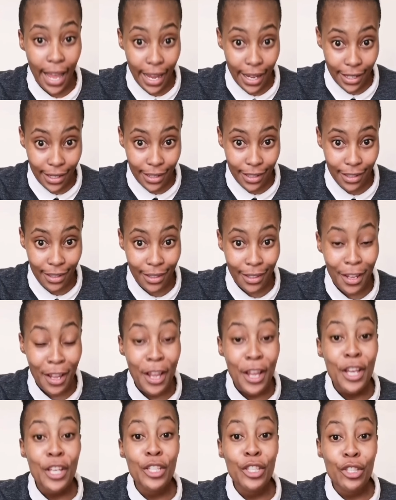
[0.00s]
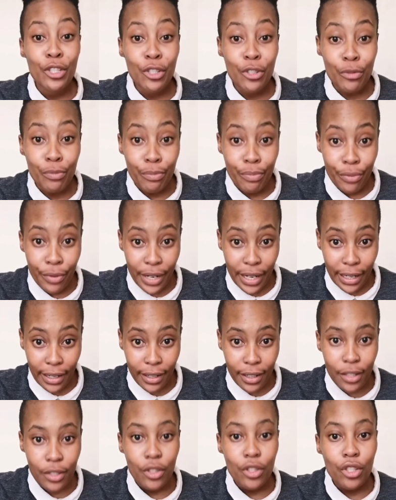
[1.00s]
Add. To
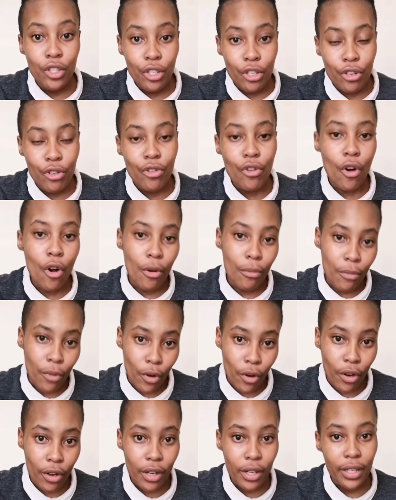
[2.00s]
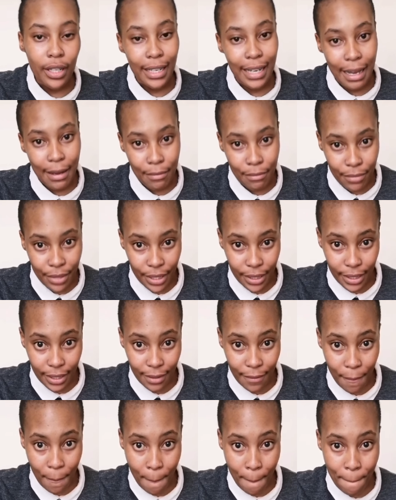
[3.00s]
bring two or more
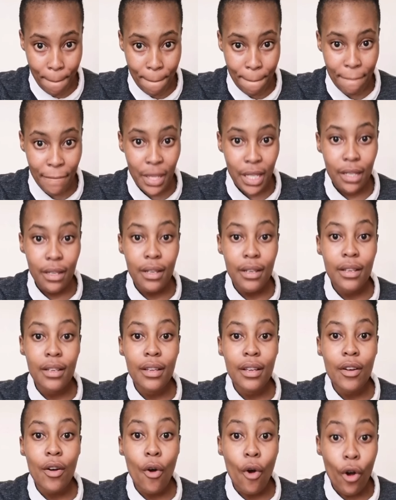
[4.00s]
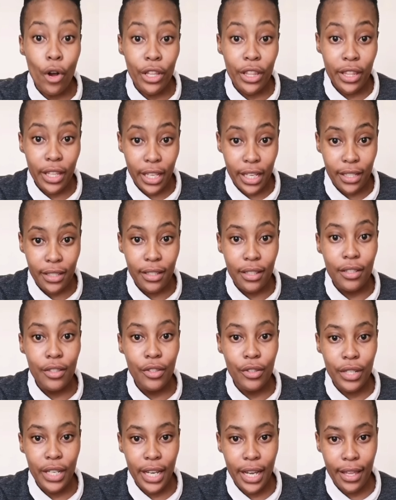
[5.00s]
numbers or things
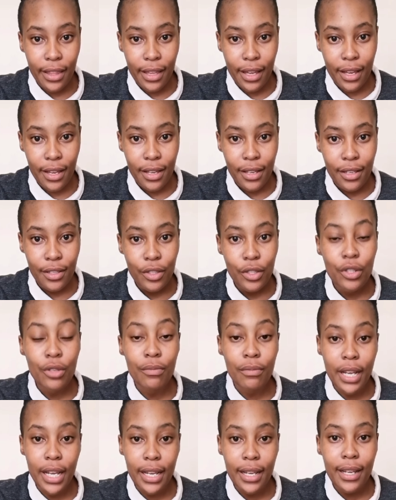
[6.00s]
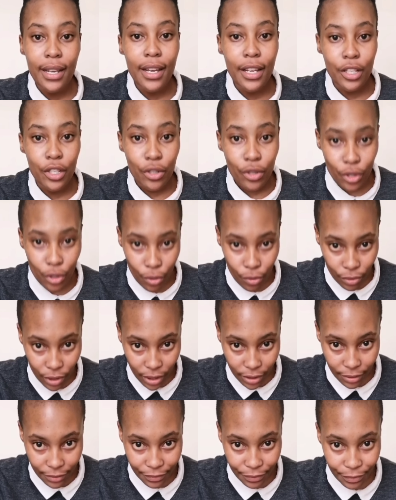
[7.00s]
together to make a new
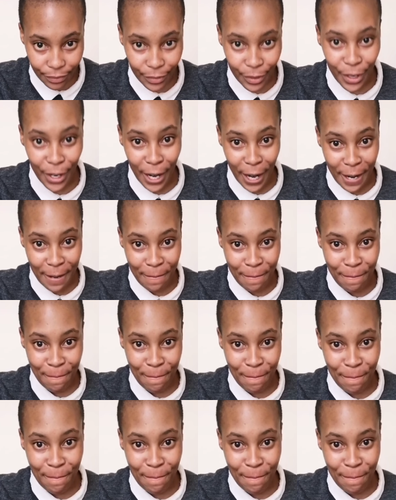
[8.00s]
total. Okay?